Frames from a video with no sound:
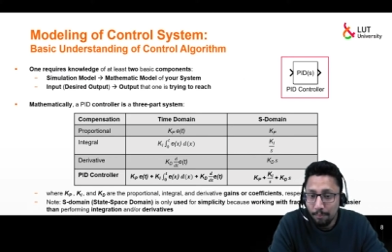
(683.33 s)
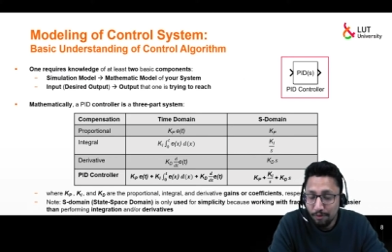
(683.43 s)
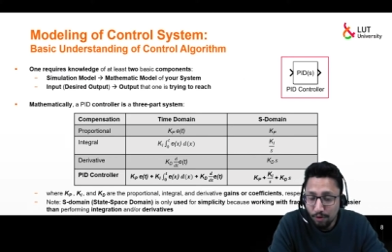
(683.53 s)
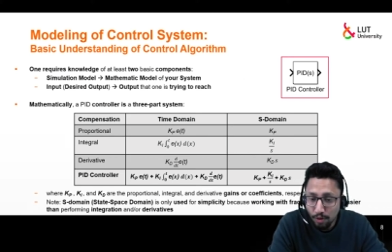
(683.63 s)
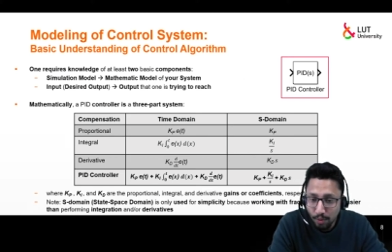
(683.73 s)

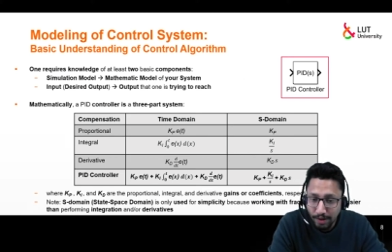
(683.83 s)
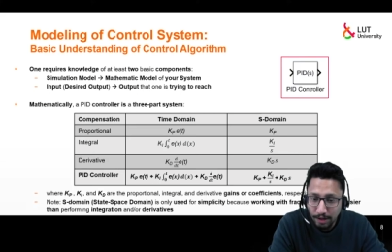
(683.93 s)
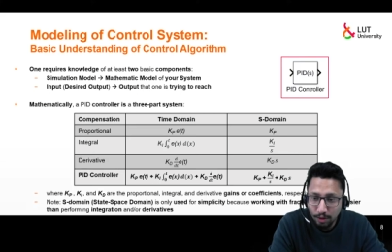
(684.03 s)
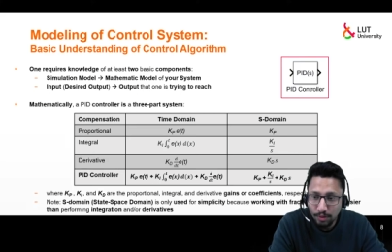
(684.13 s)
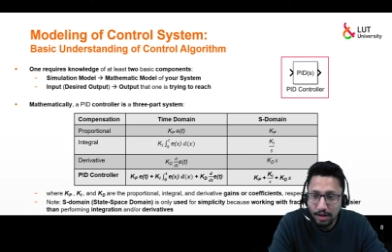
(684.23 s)
Before going
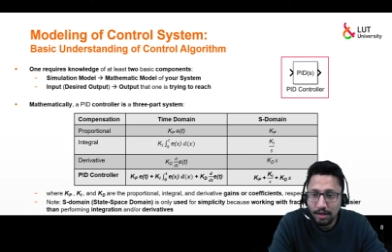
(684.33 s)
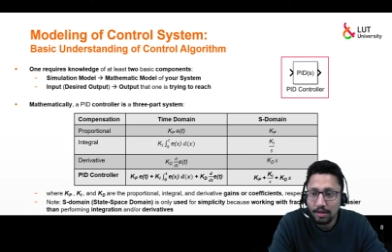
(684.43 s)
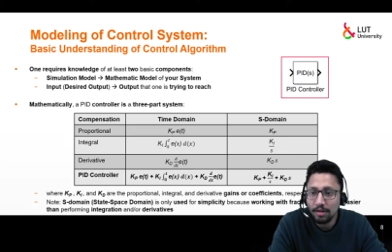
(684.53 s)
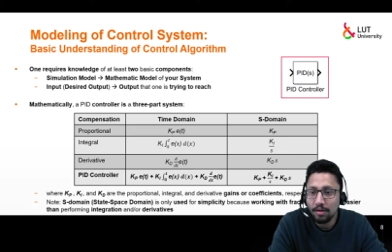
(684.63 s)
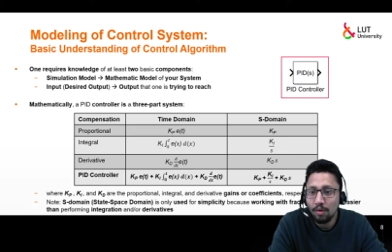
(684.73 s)
into that,
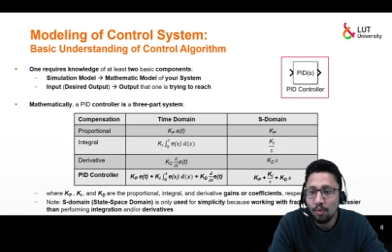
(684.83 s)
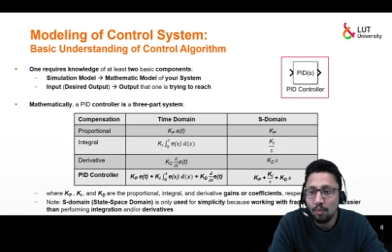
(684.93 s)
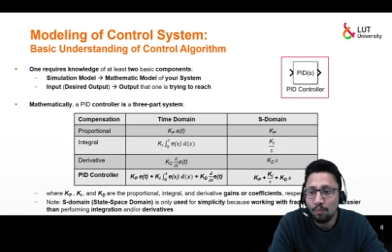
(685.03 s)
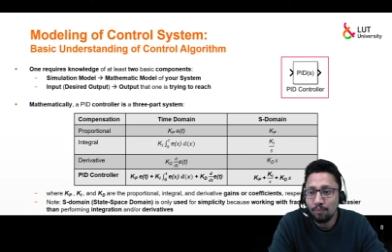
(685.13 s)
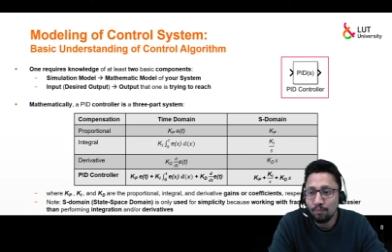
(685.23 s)

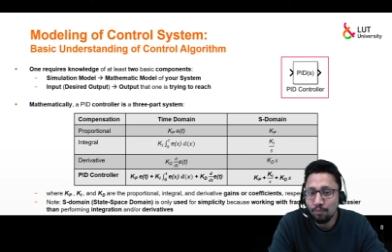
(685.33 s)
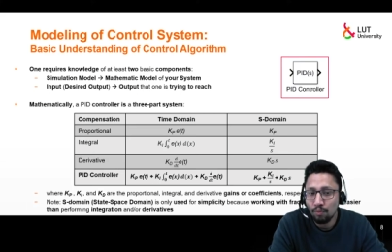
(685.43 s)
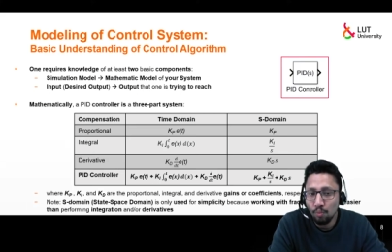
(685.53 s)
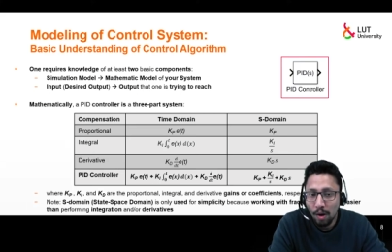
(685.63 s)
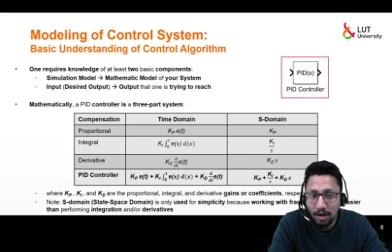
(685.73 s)

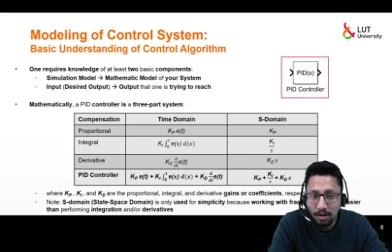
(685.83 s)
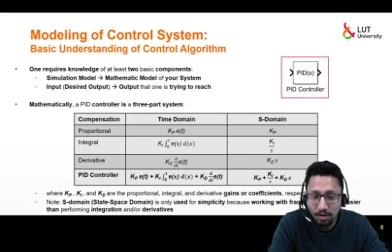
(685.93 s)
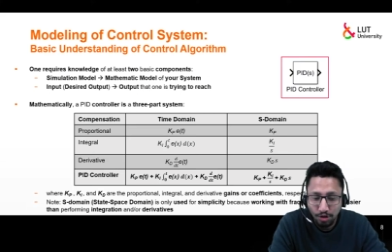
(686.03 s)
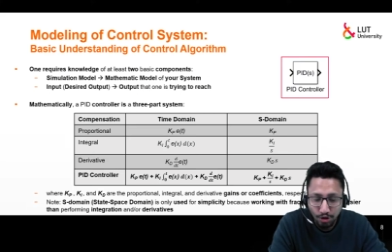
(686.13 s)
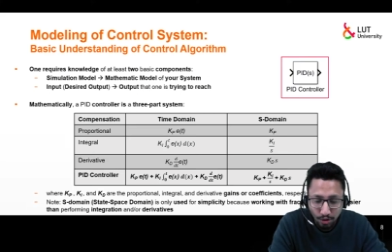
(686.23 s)
one
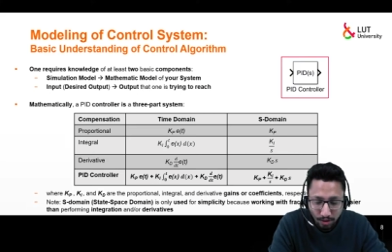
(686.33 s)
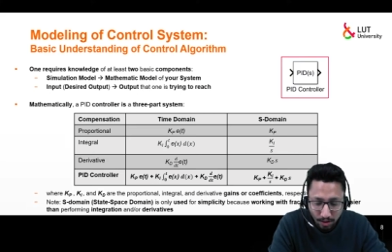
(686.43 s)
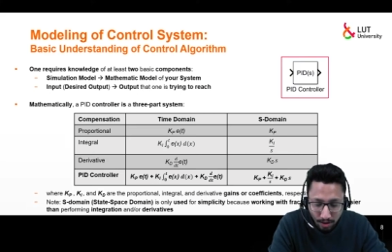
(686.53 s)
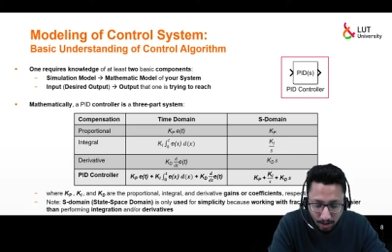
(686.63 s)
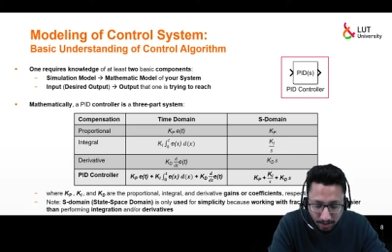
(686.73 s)
should
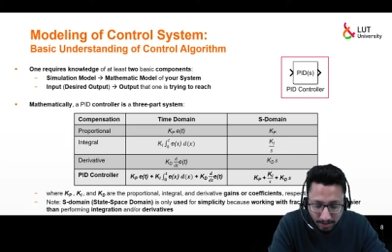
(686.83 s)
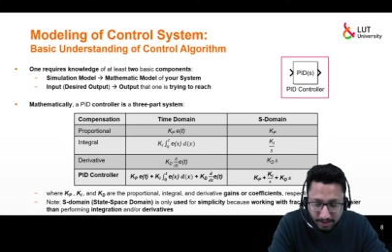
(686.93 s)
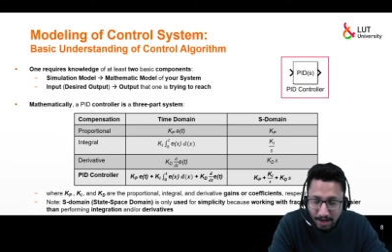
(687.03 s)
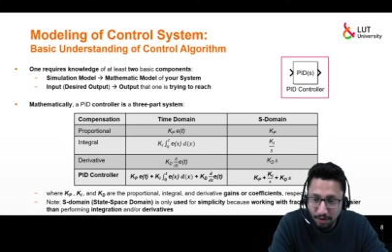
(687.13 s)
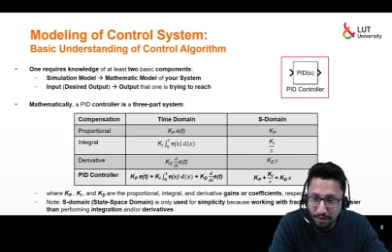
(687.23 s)

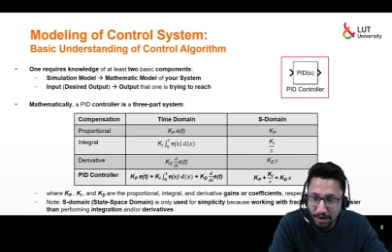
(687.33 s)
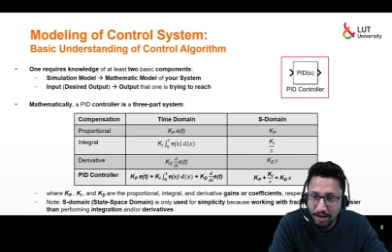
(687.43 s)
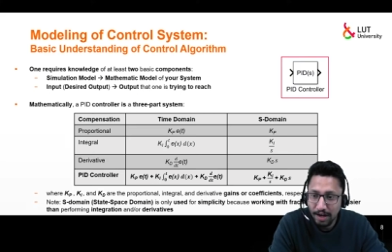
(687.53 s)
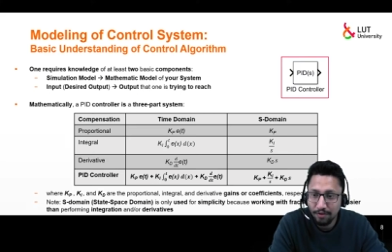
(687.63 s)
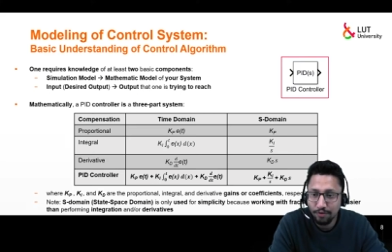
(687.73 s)
understand very
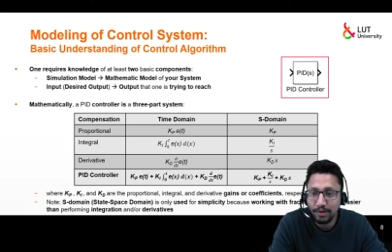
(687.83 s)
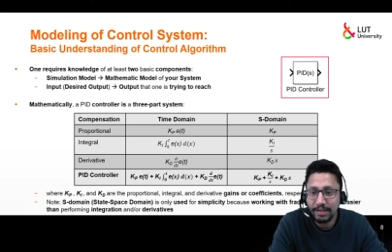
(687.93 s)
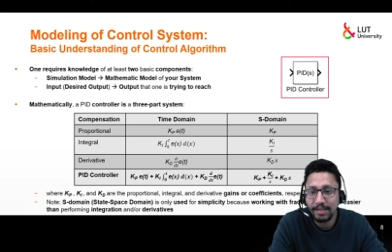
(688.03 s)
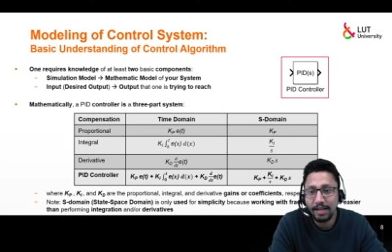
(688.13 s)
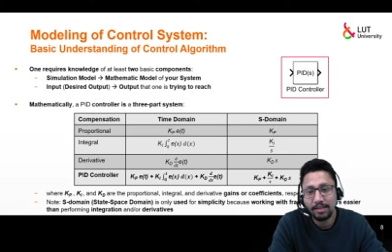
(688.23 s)

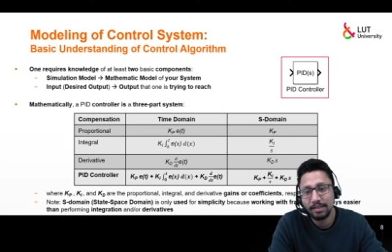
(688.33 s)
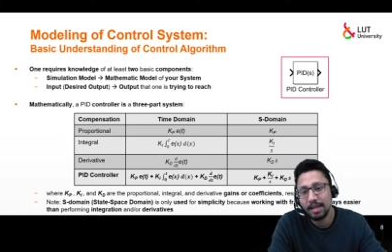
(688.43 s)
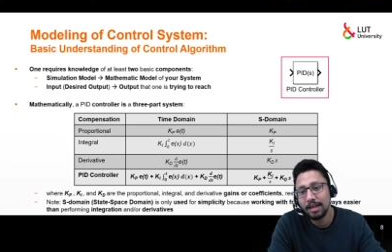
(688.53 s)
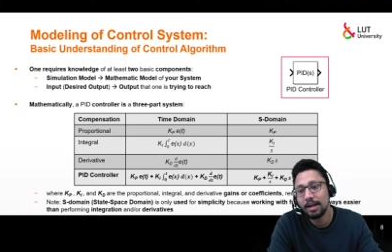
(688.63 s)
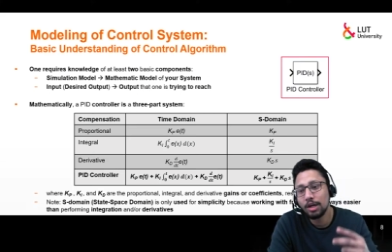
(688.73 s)
carefully that
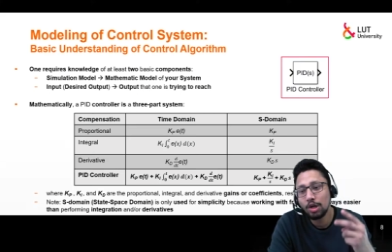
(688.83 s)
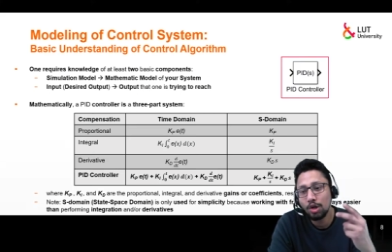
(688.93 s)
there are